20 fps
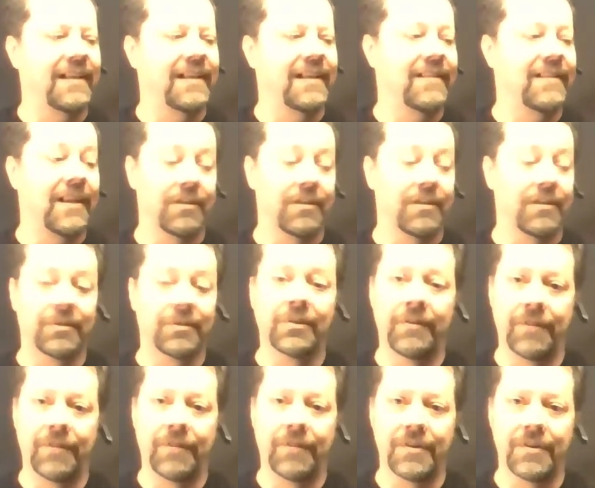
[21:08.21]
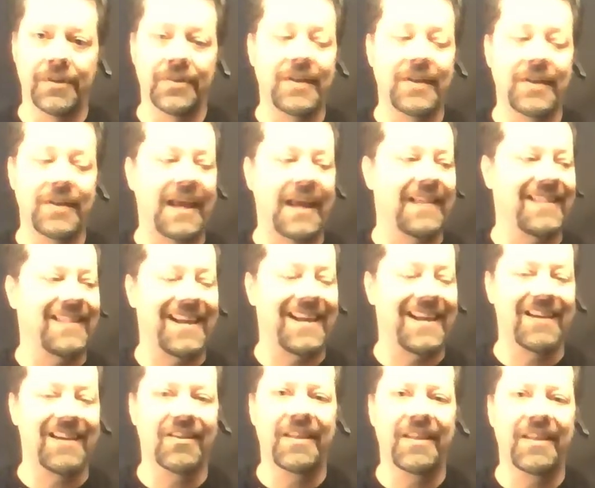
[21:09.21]
the integral converges, and the
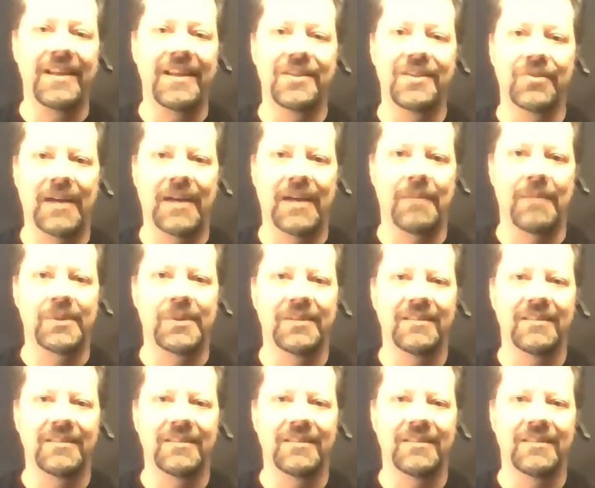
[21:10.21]
area that is trapped